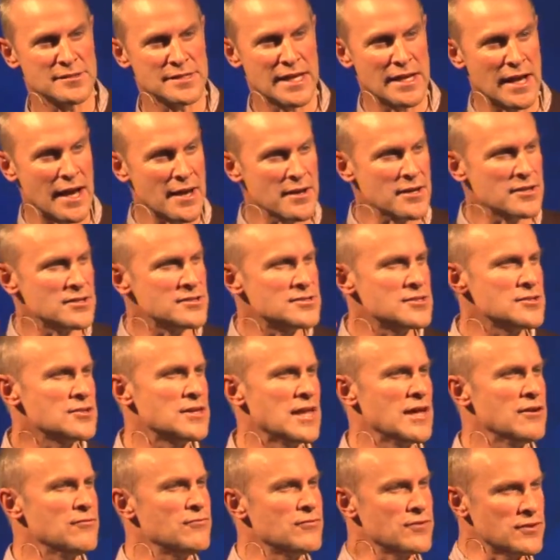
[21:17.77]
That I'm going to do
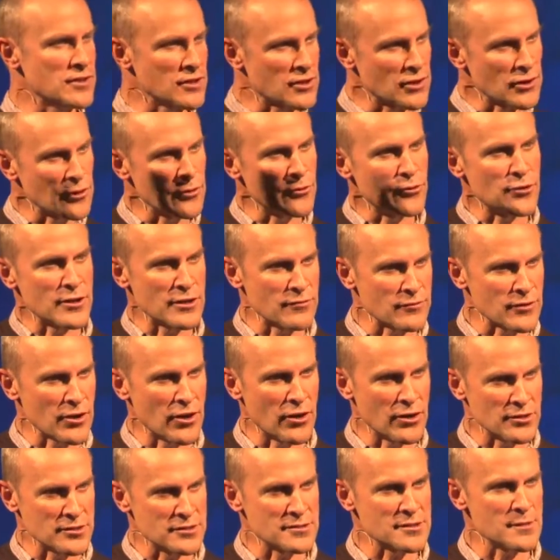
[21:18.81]
that for the glory of
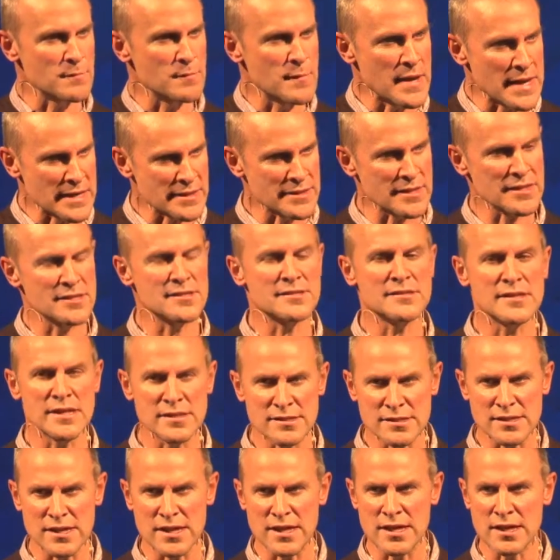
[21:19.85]
God, to make this
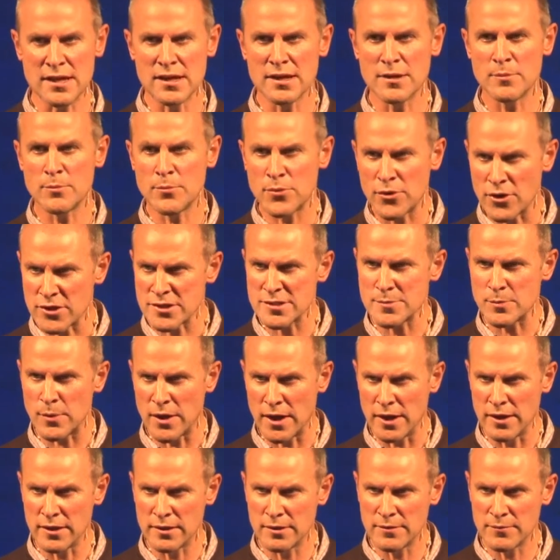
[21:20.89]
city prosper,
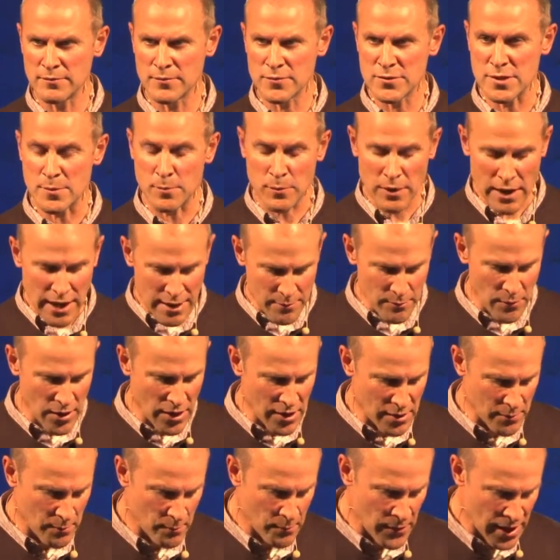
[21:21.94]
to play
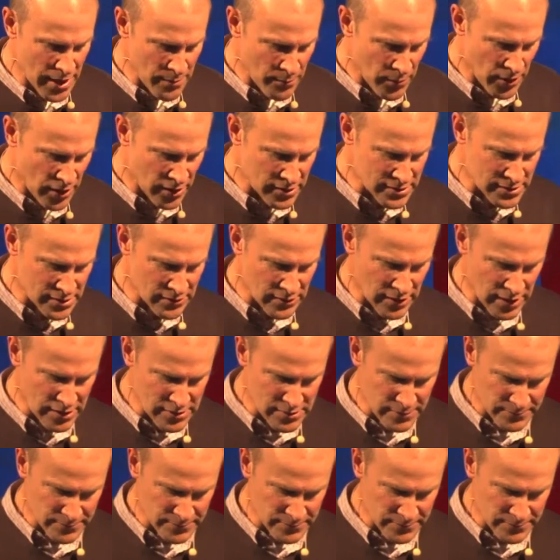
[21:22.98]
my part in that.